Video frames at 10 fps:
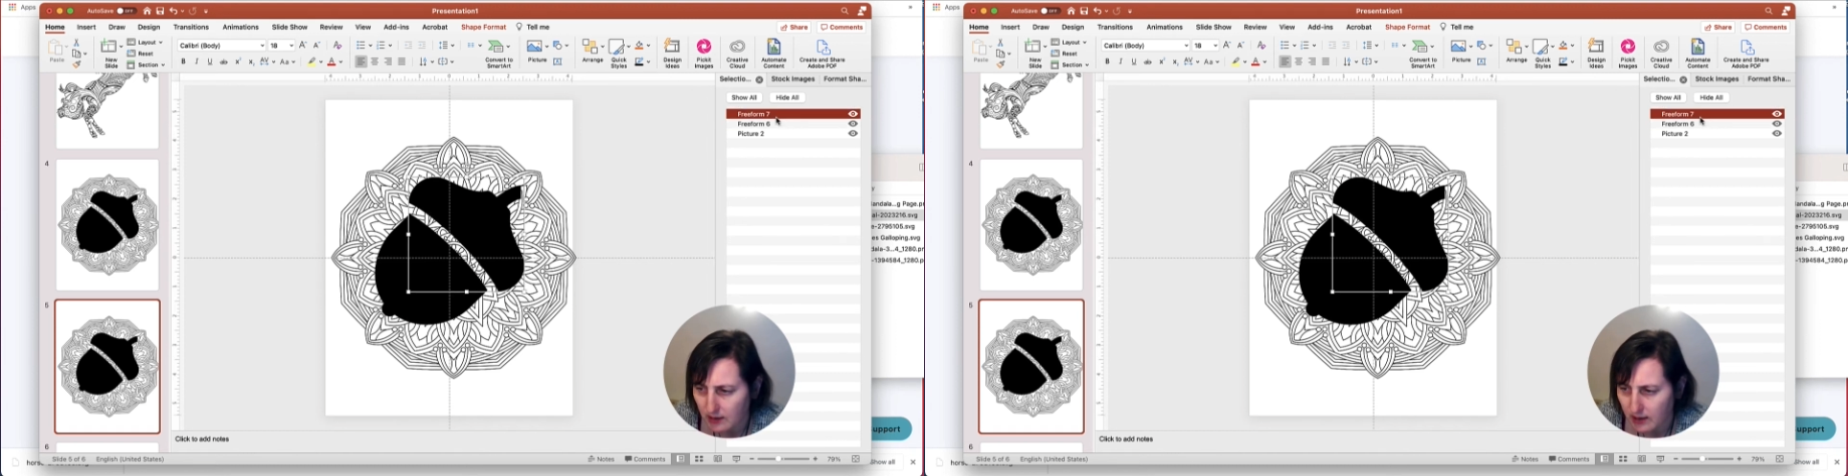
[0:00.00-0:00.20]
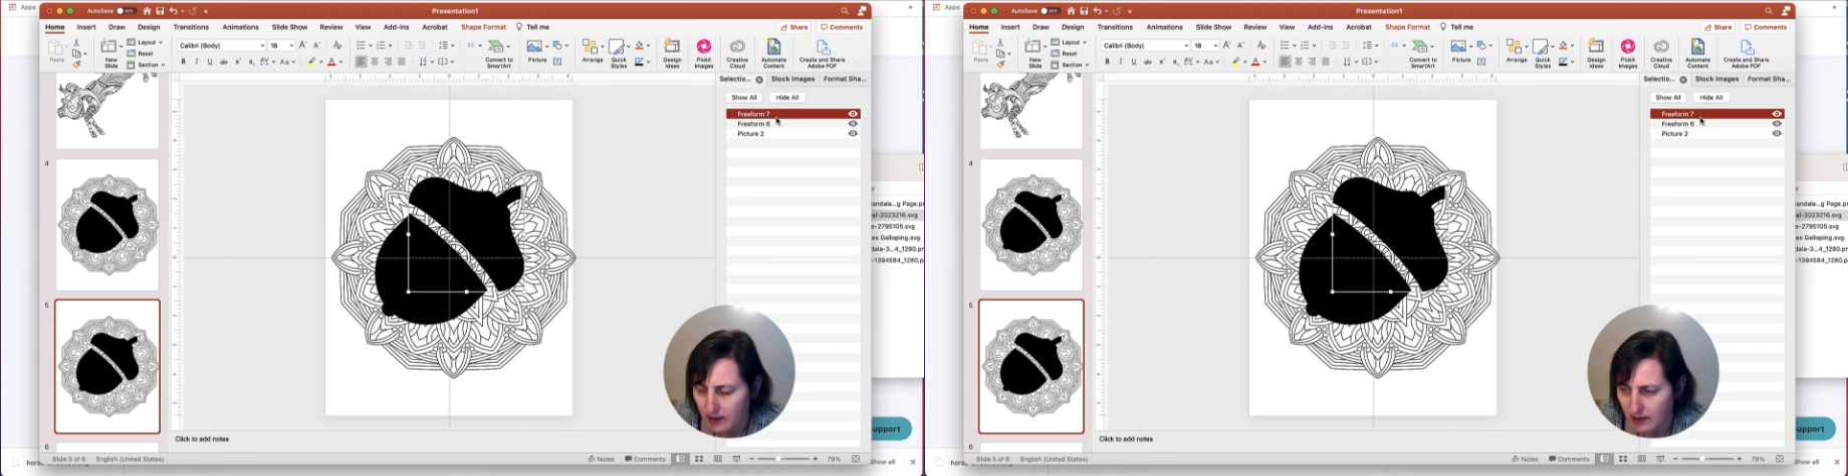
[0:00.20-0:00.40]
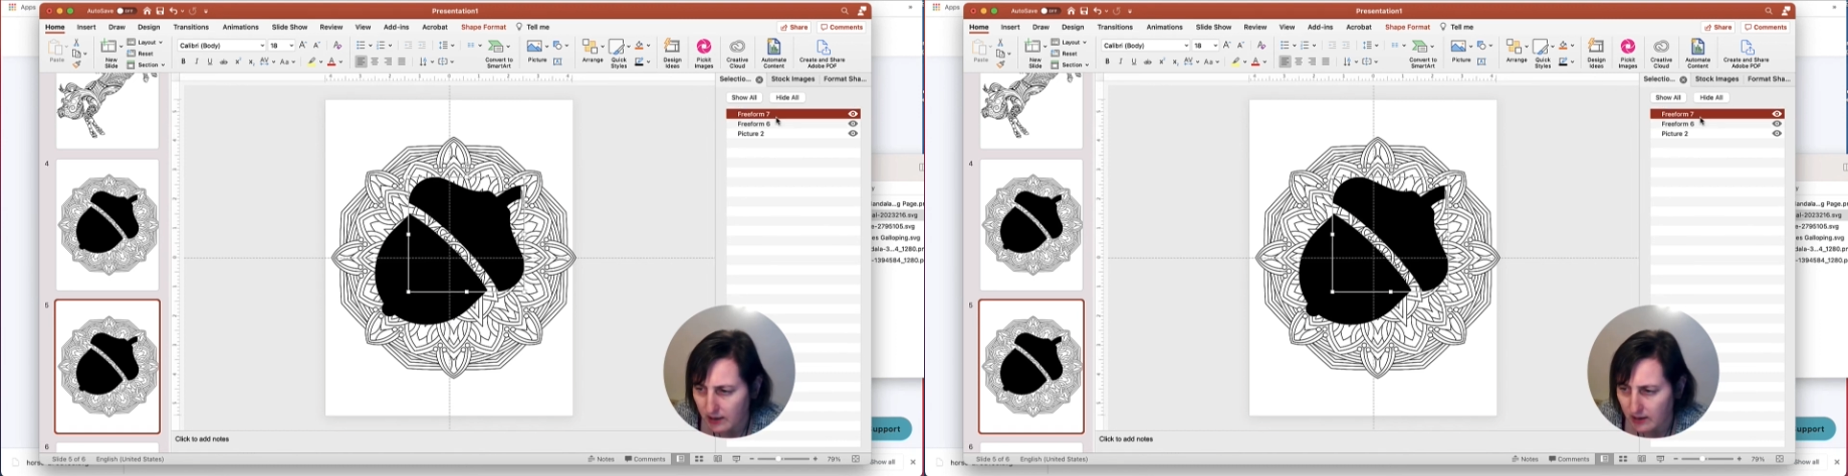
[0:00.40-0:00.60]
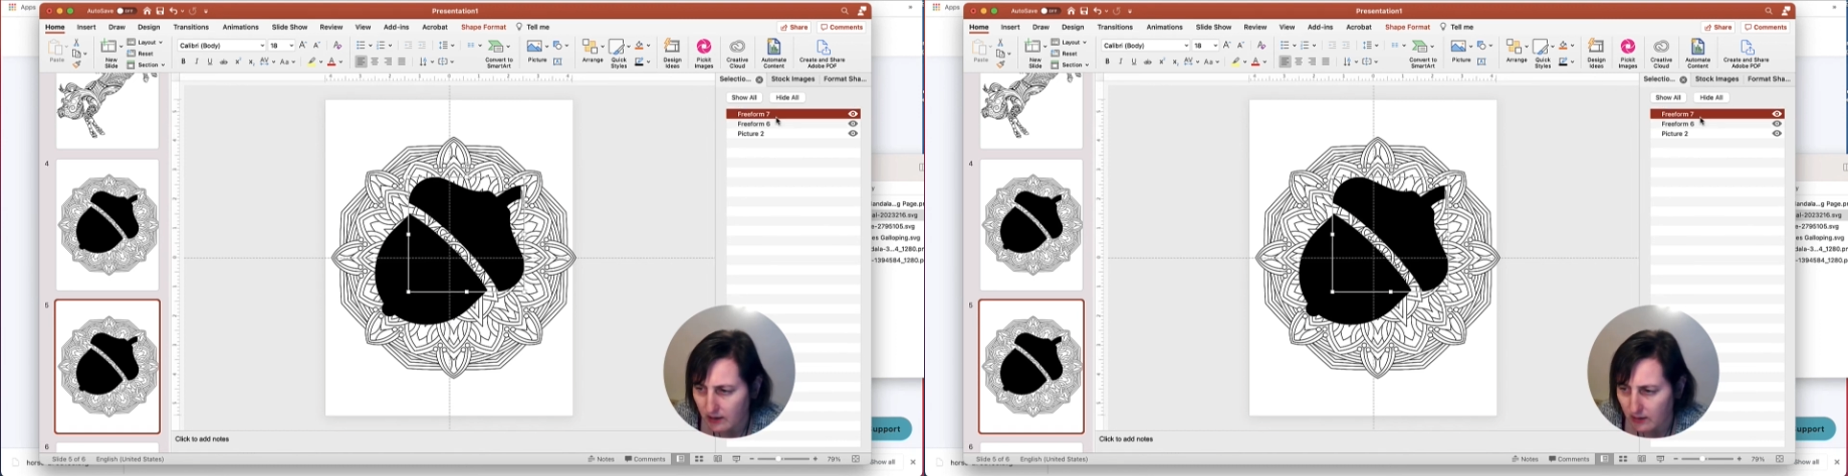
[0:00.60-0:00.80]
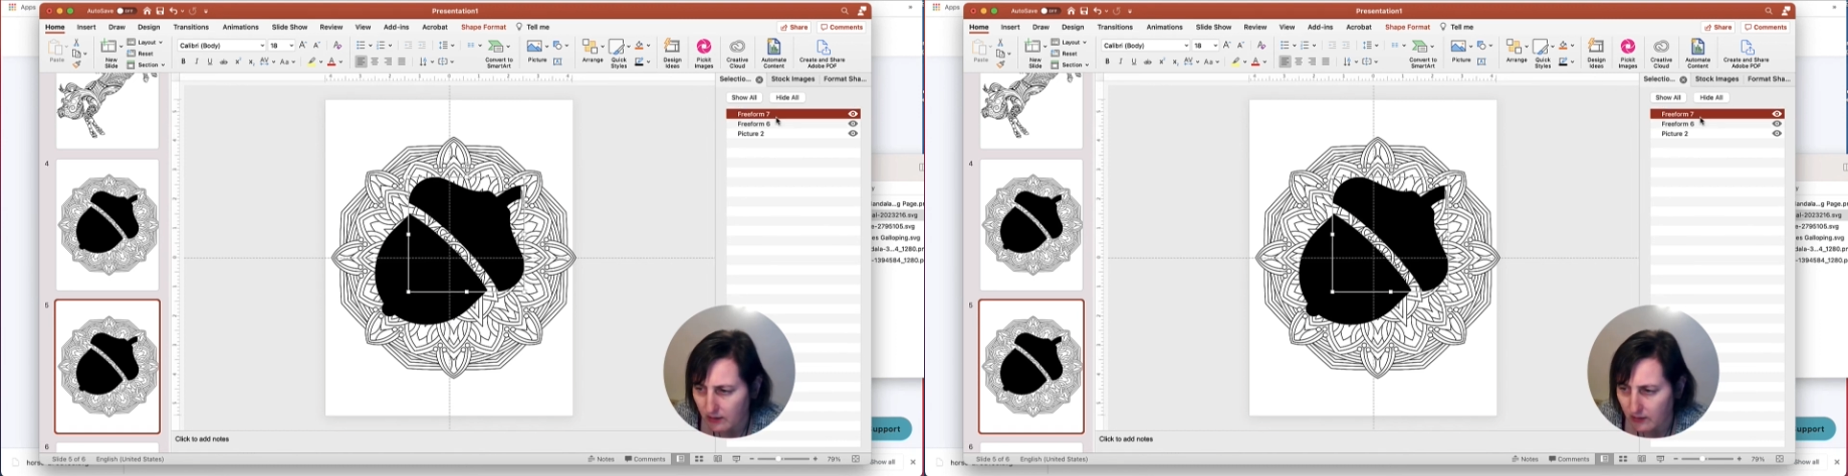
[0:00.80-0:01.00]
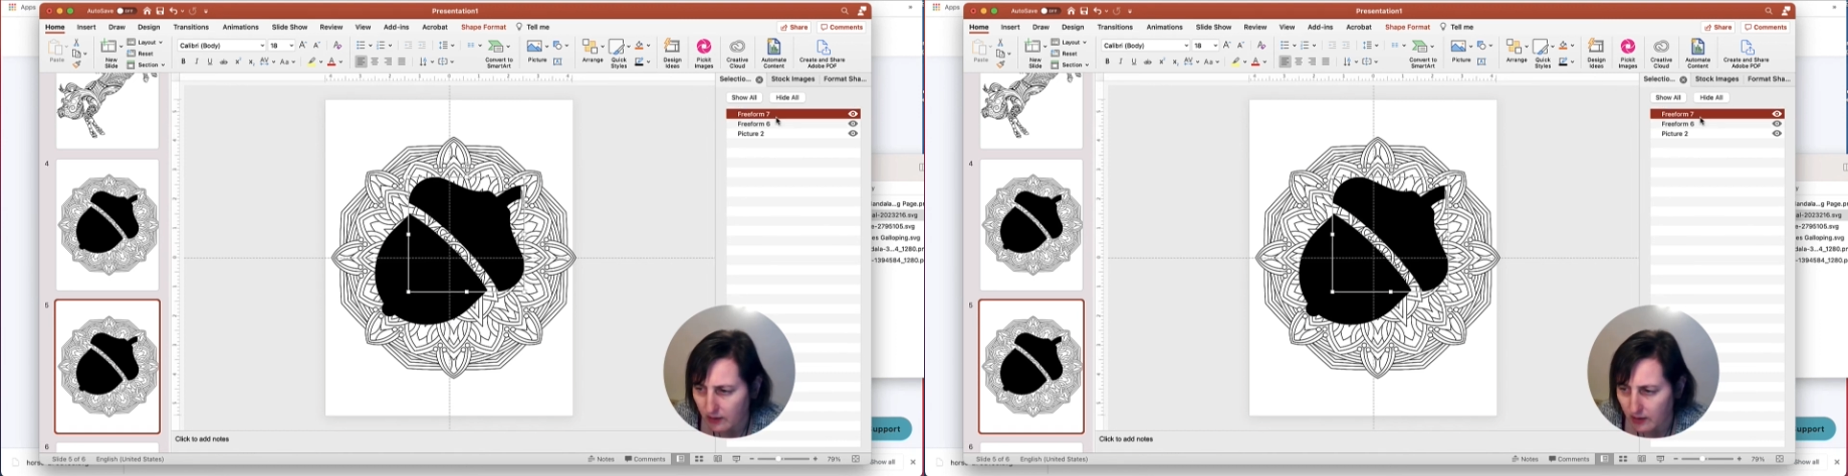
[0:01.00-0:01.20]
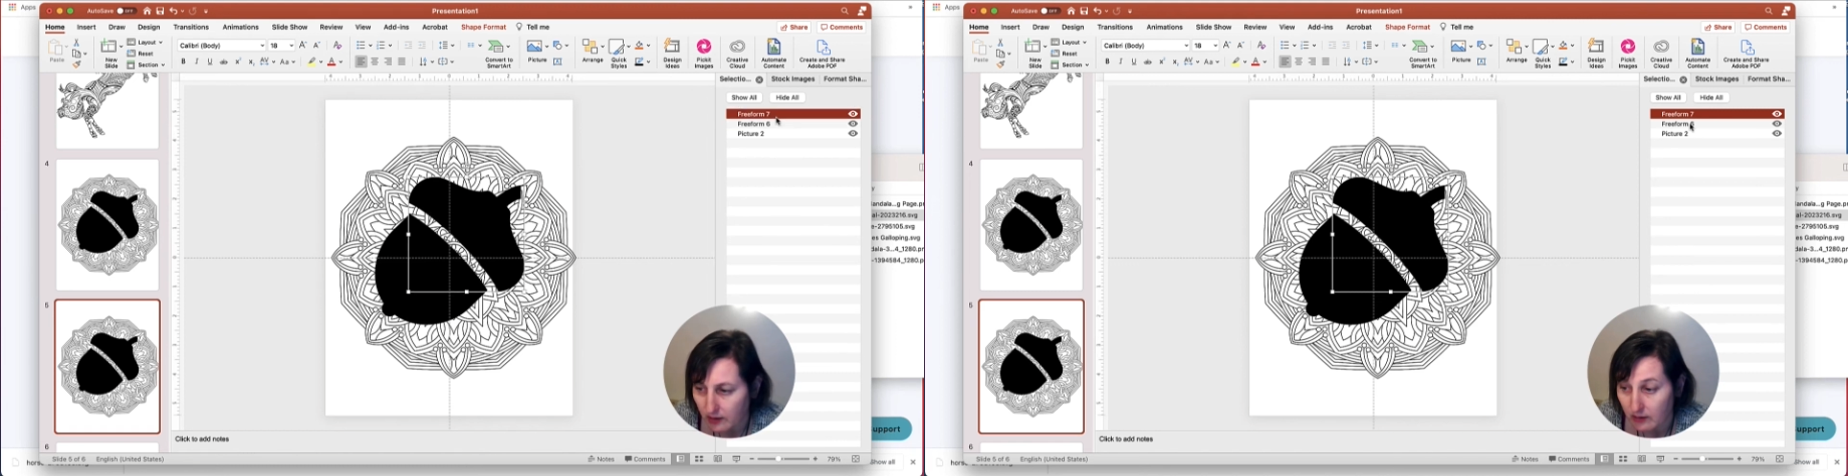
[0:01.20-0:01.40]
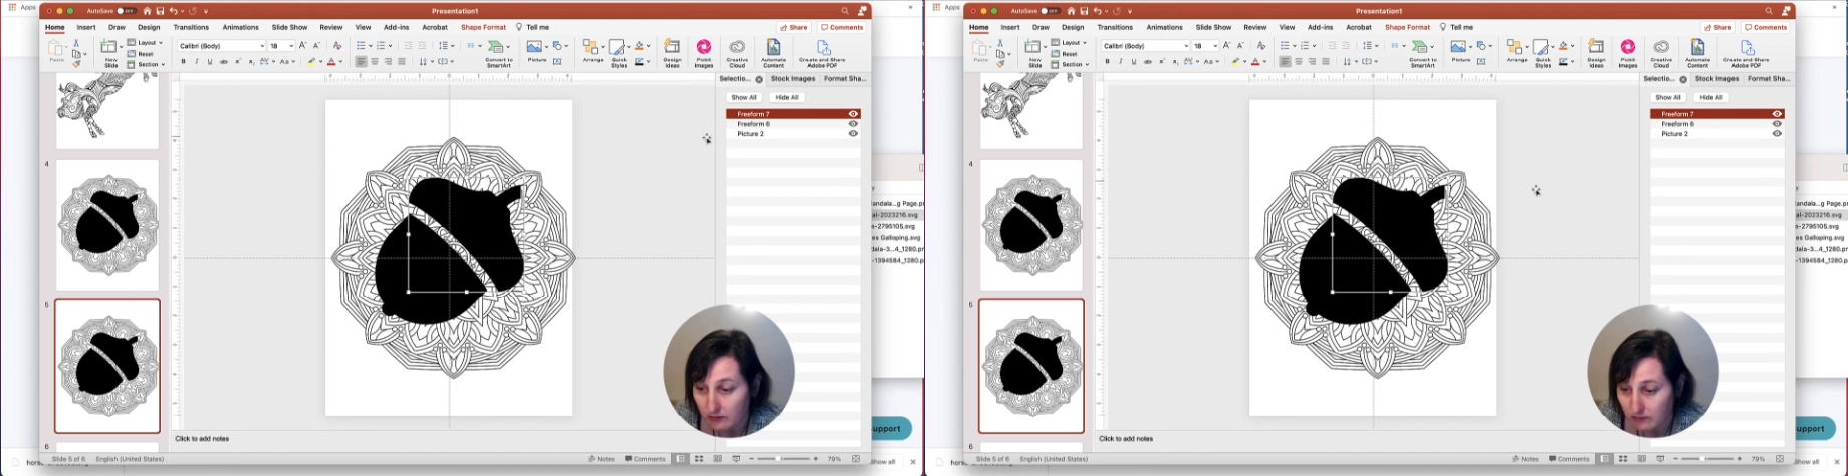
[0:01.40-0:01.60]
is the
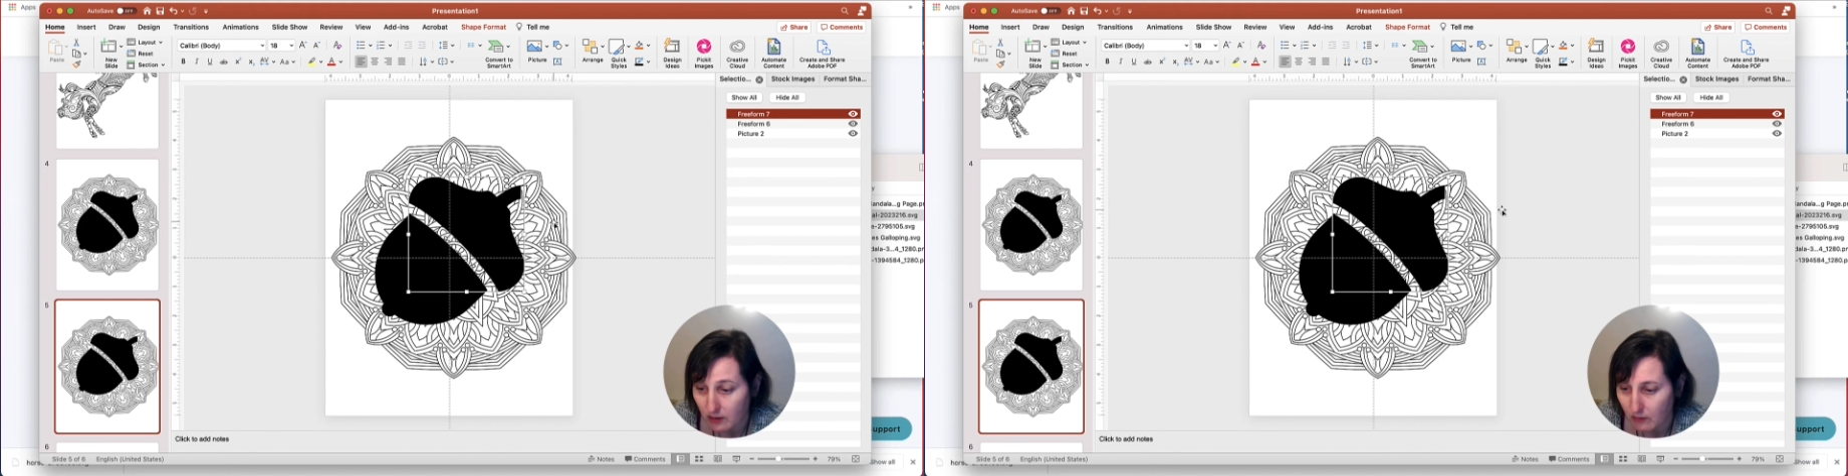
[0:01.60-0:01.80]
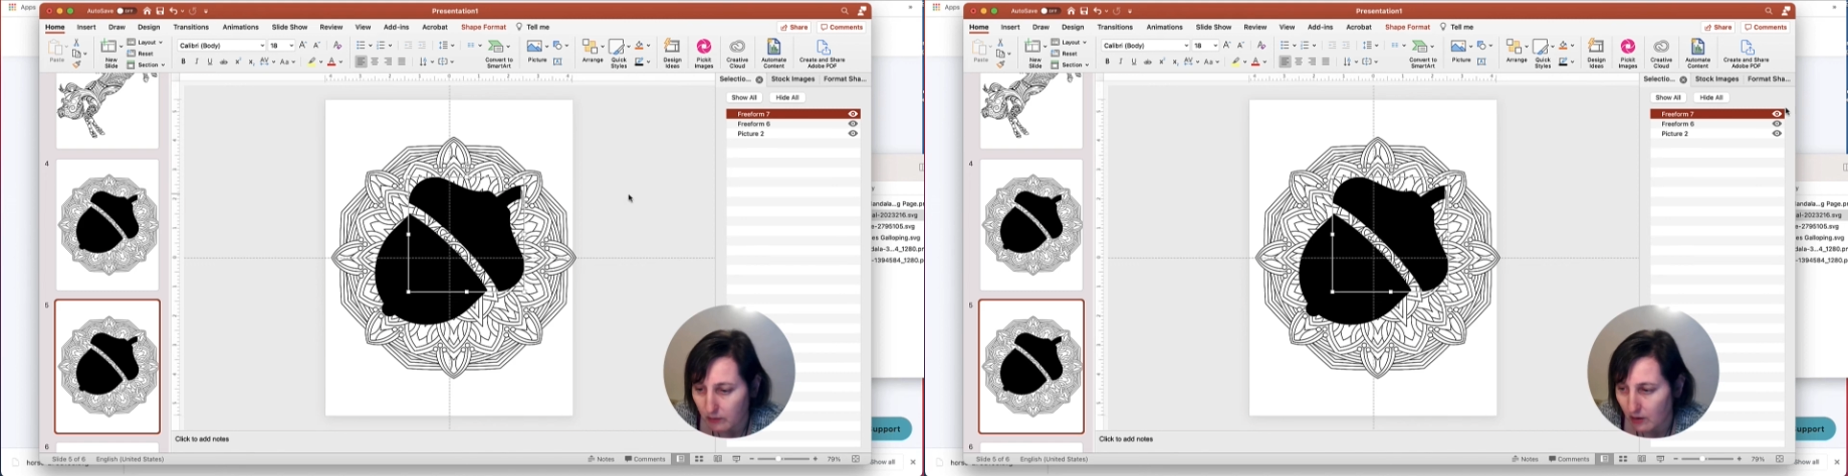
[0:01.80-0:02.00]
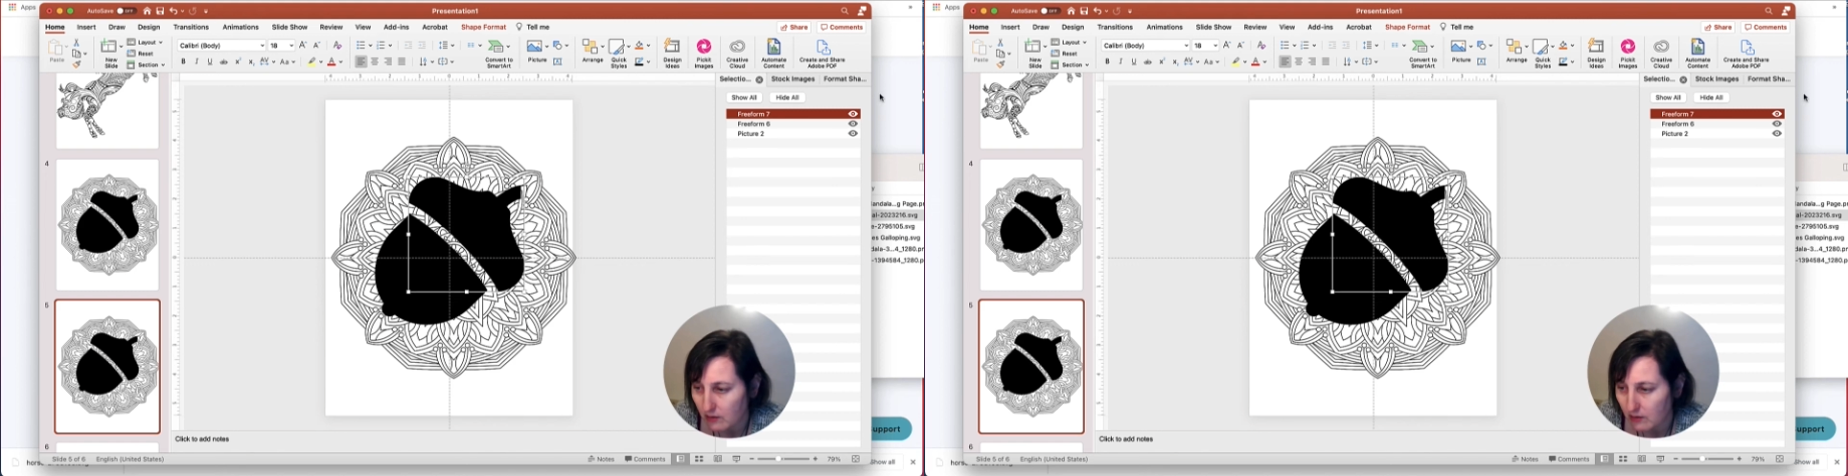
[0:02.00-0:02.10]
top part.